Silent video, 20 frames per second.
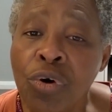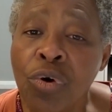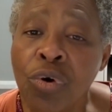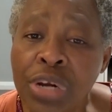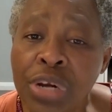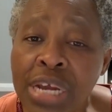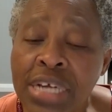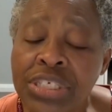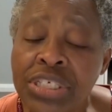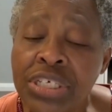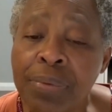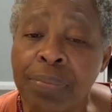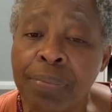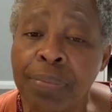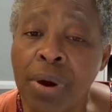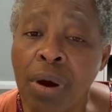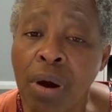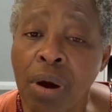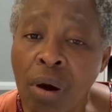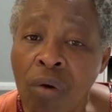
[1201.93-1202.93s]
ownership
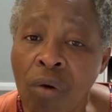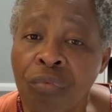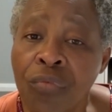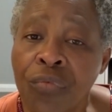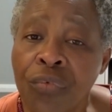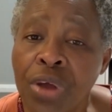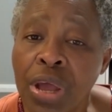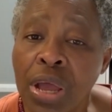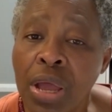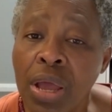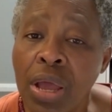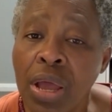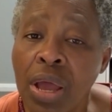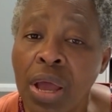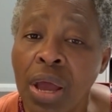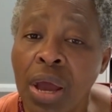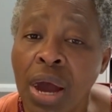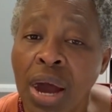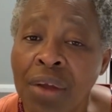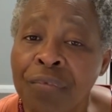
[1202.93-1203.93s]
of
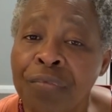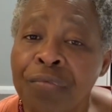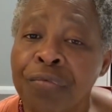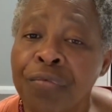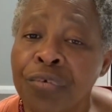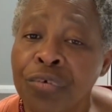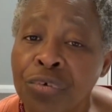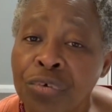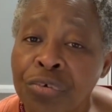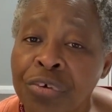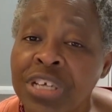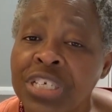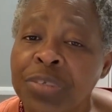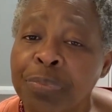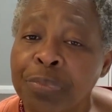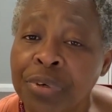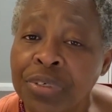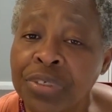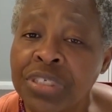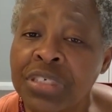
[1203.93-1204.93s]
and full
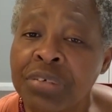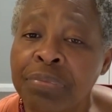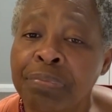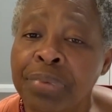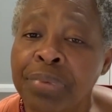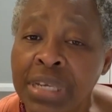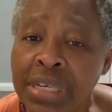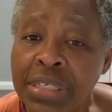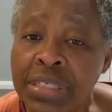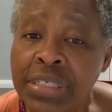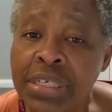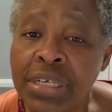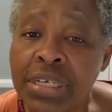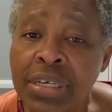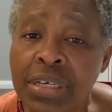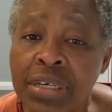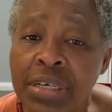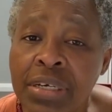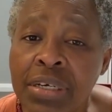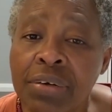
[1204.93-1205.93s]
responsibility
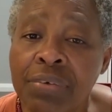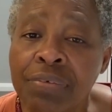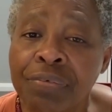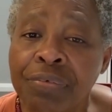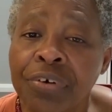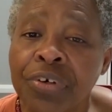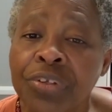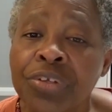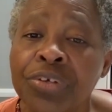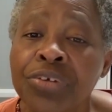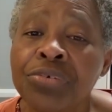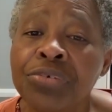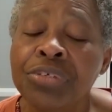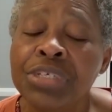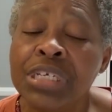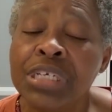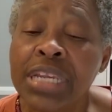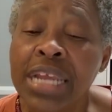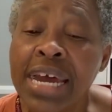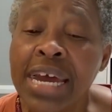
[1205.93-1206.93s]
for the
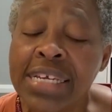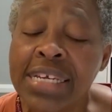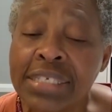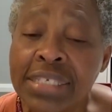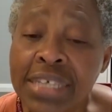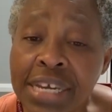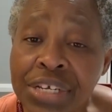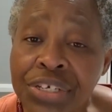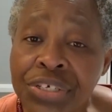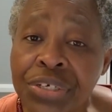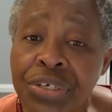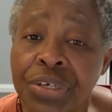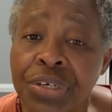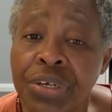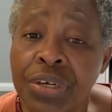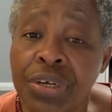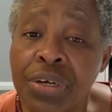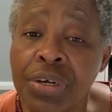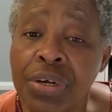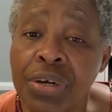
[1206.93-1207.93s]
utilization
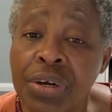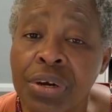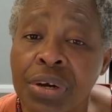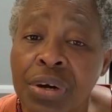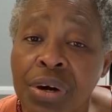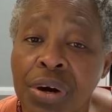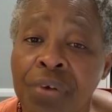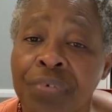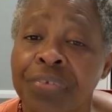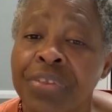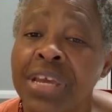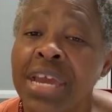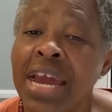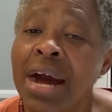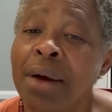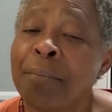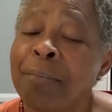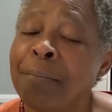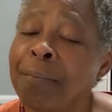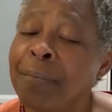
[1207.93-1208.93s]
of the
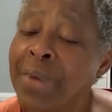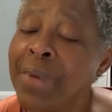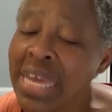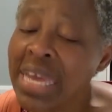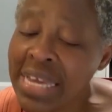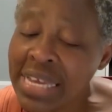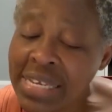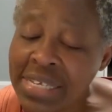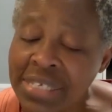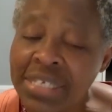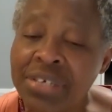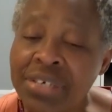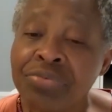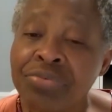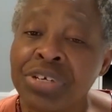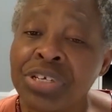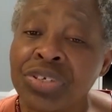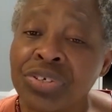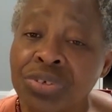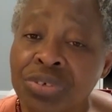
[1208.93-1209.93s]
amazing
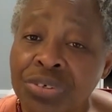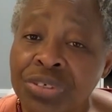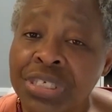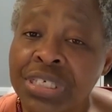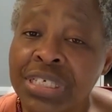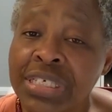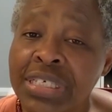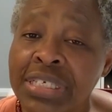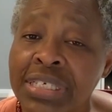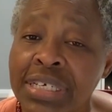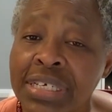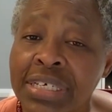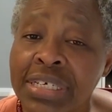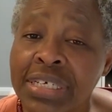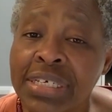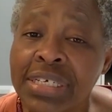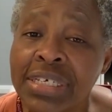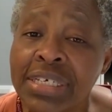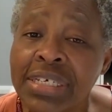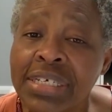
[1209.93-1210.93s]
resources
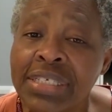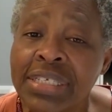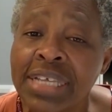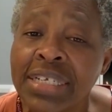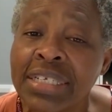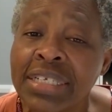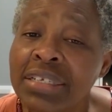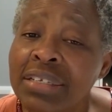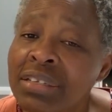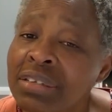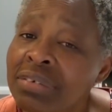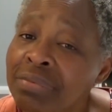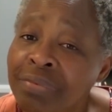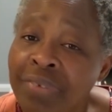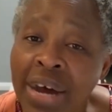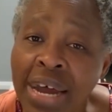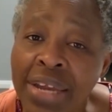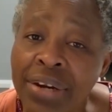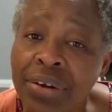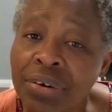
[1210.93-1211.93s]
that the
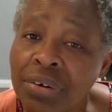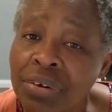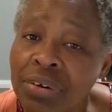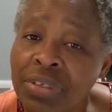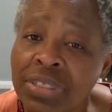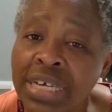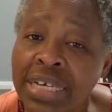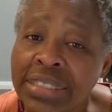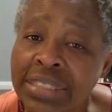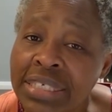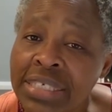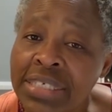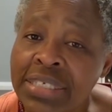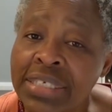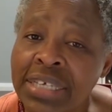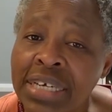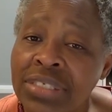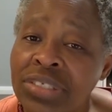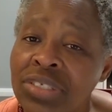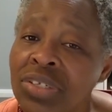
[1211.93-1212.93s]
divine all that is
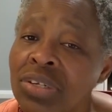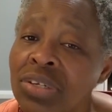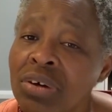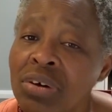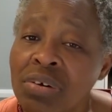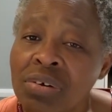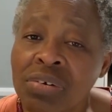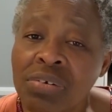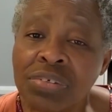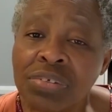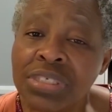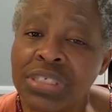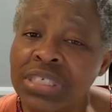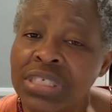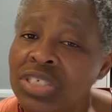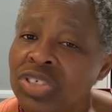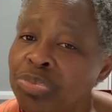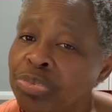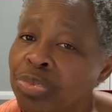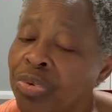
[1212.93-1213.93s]
has long
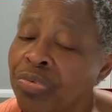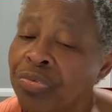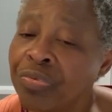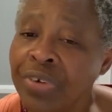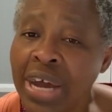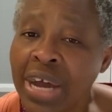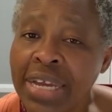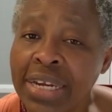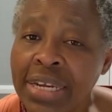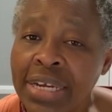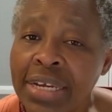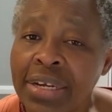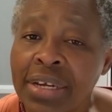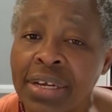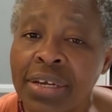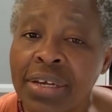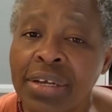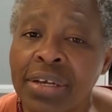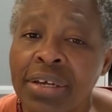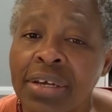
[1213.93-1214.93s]
since provided
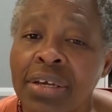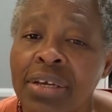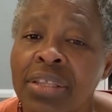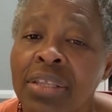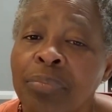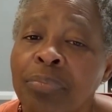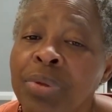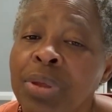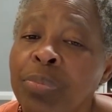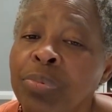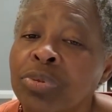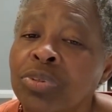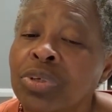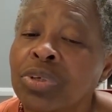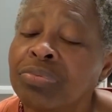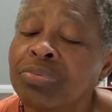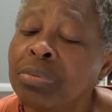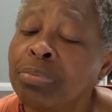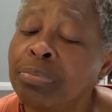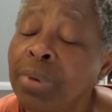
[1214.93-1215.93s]
the peoples
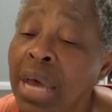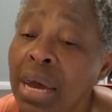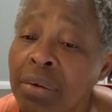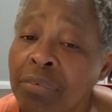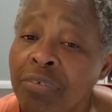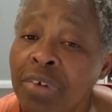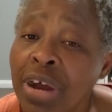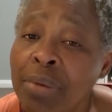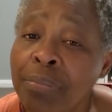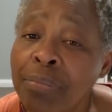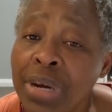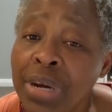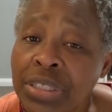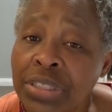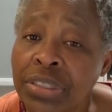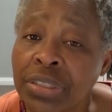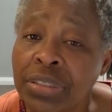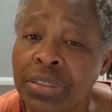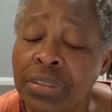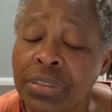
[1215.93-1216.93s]
of the black
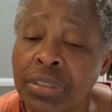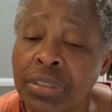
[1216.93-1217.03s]
vibration,